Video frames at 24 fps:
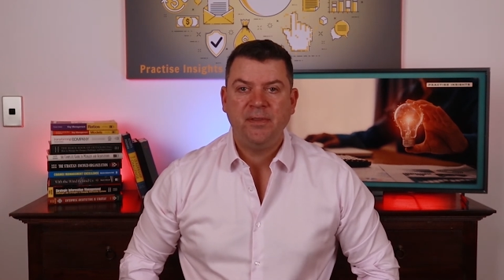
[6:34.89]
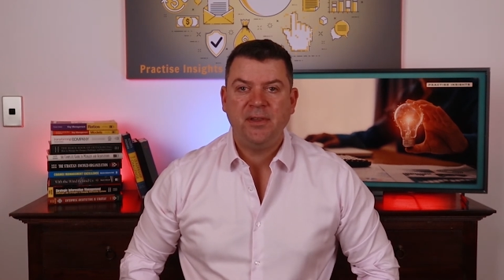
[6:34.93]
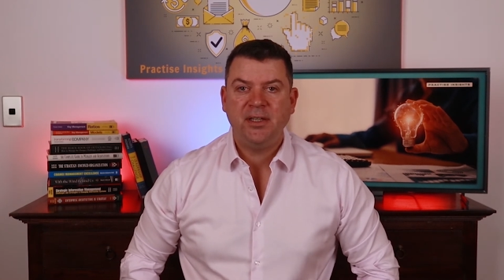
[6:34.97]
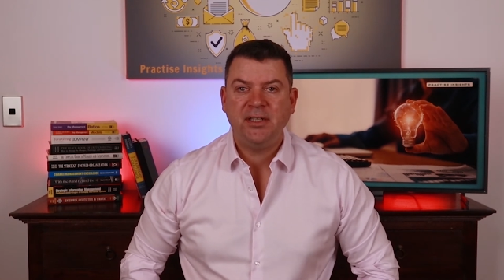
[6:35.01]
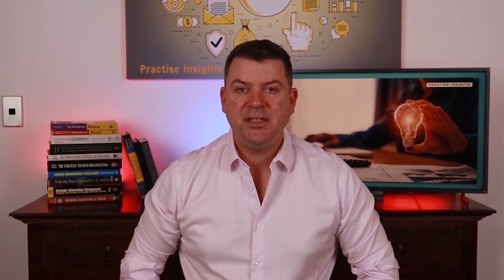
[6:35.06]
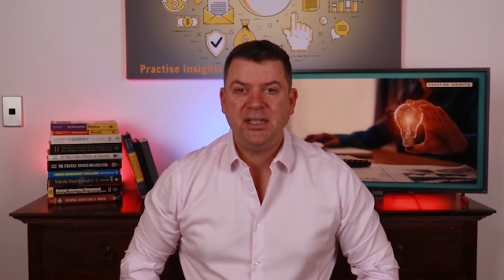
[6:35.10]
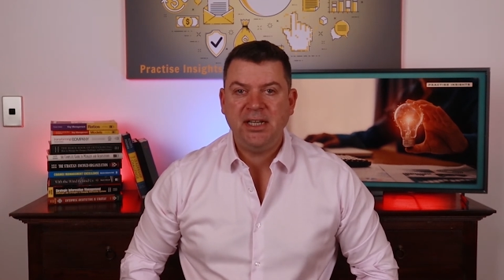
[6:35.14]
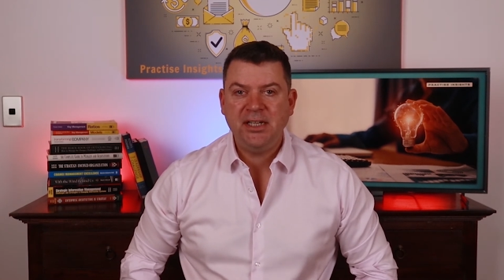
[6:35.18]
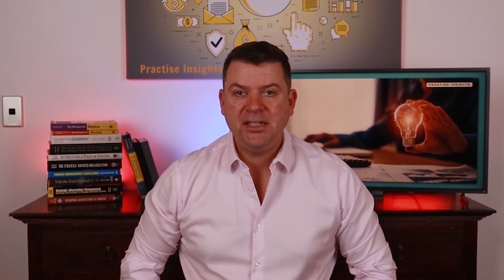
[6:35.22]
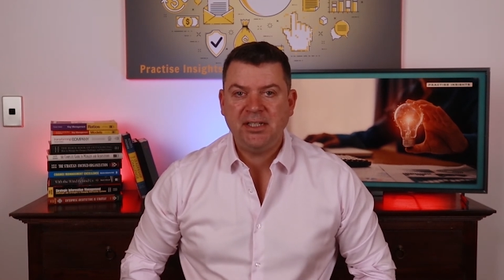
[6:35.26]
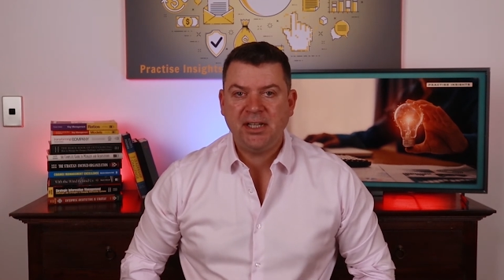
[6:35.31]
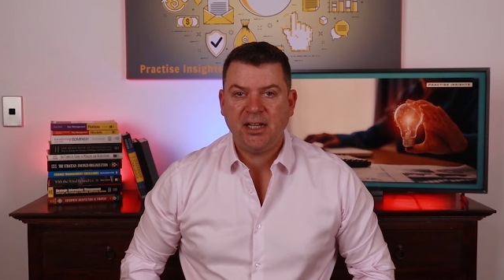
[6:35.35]
the
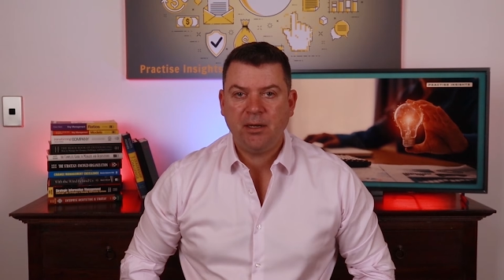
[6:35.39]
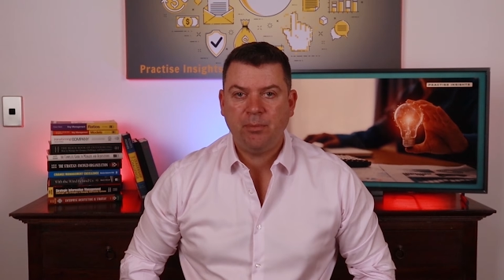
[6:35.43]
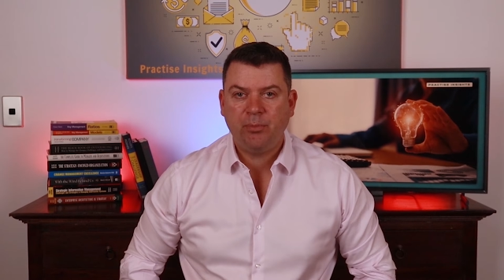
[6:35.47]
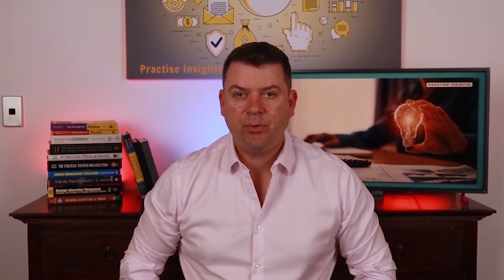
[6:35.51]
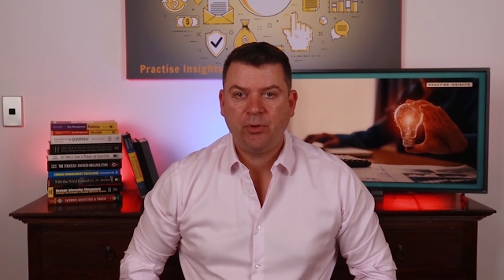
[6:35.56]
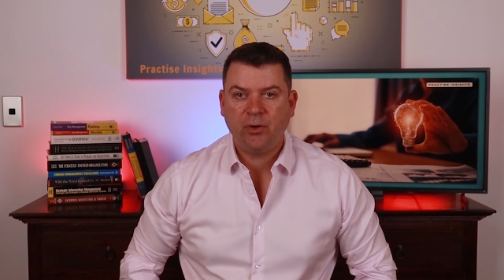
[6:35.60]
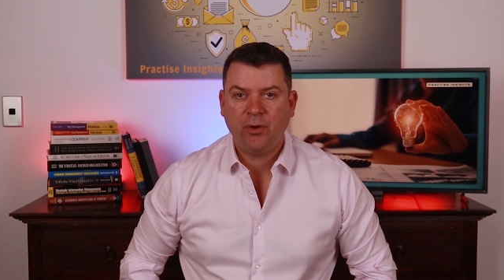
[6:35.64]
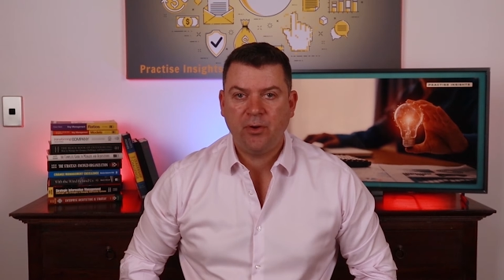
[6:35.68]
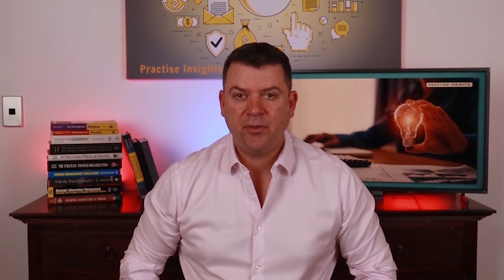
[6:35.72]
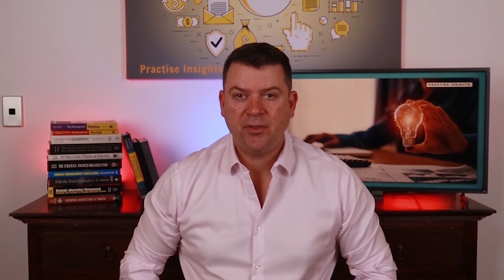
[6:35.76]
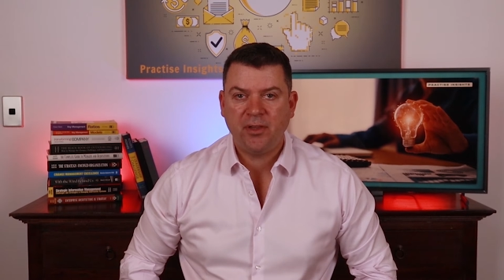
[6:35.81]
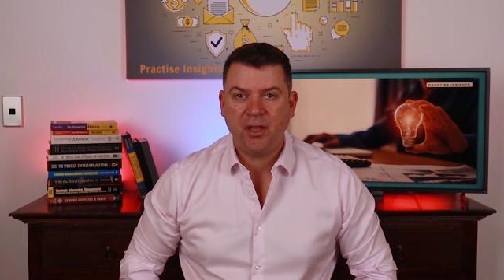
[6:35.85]
detailed
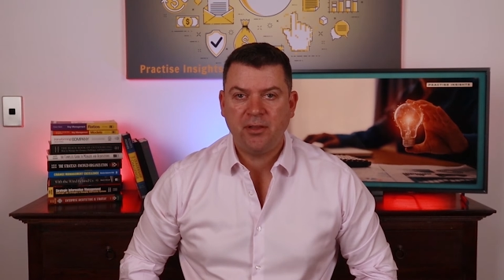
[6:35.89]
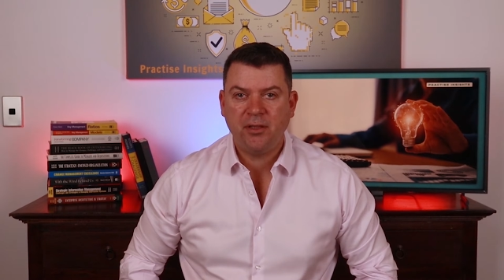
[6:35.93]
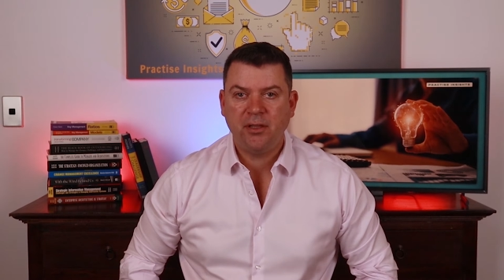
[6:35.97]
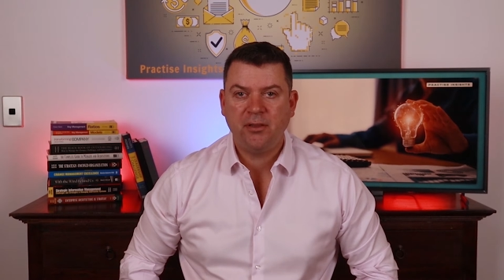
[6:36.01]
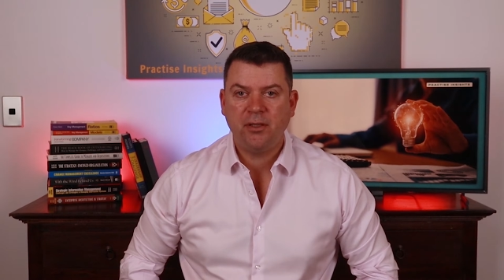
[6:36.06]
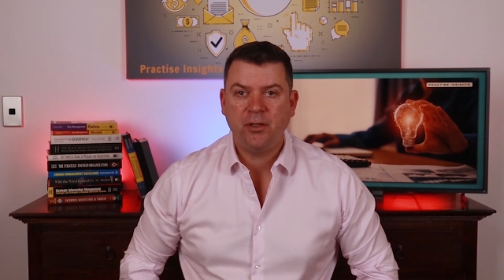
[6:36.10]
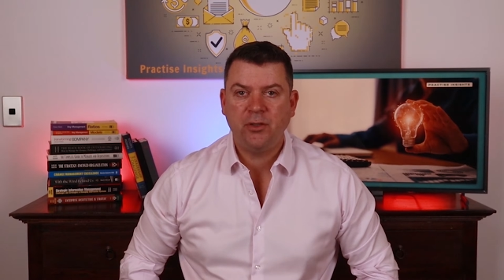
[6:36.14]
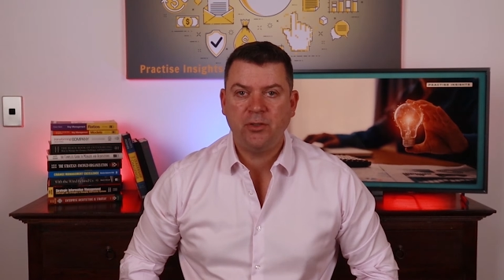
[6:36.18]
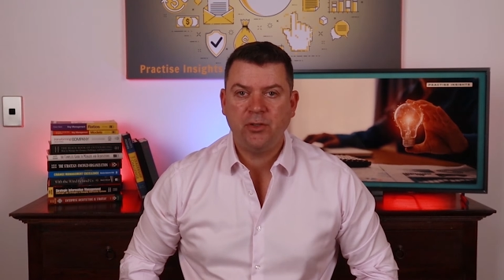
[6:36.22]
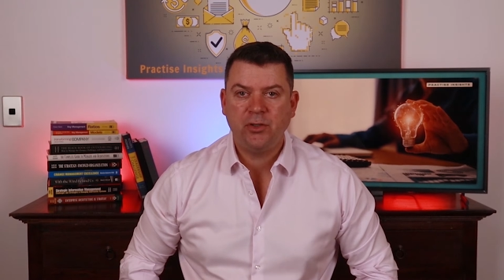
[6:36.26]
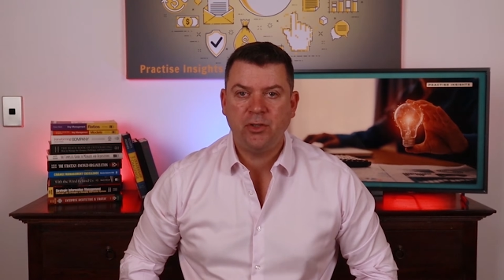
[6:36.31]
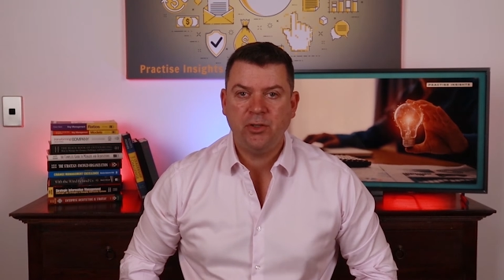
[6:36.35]

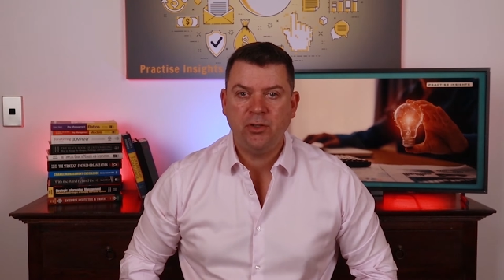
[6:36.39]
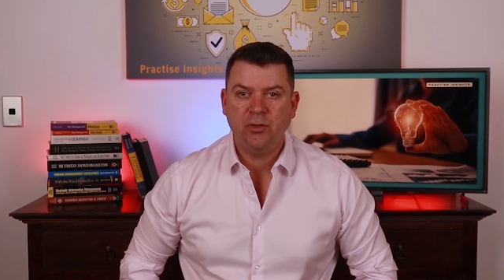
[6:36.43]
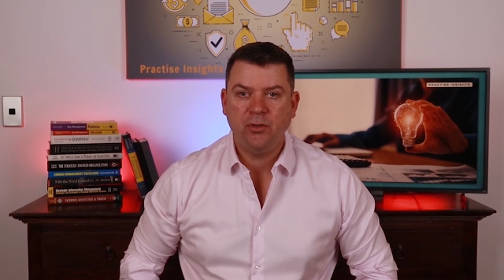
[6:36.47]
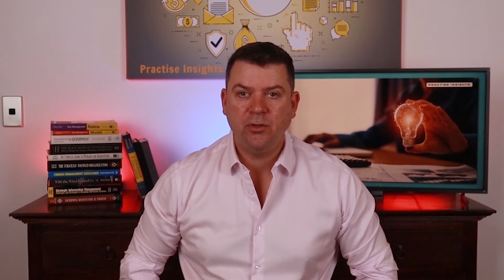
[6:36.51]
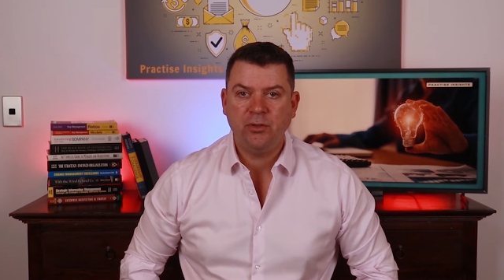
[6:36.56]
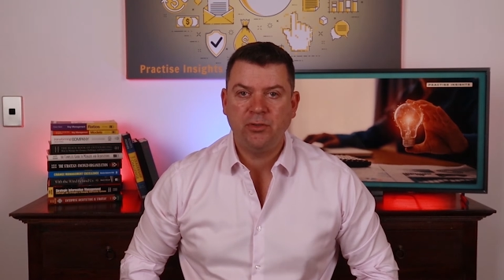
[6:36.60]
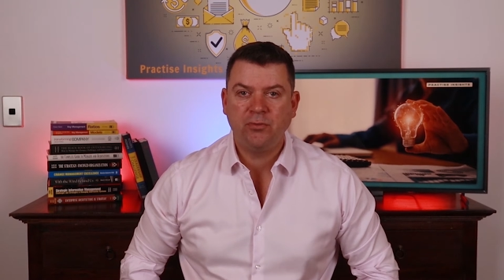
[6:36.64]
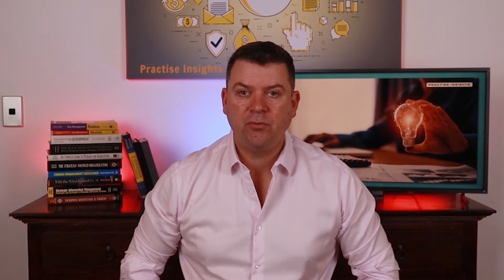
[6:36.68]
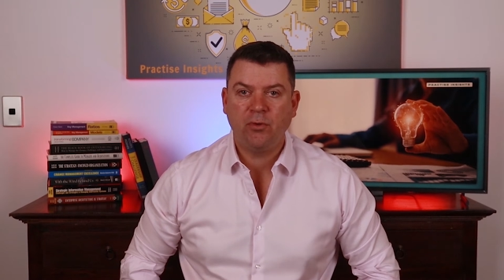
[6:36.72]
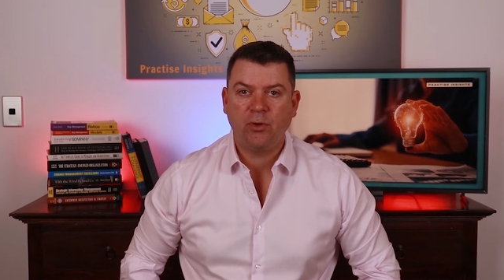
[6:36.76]
processes and tools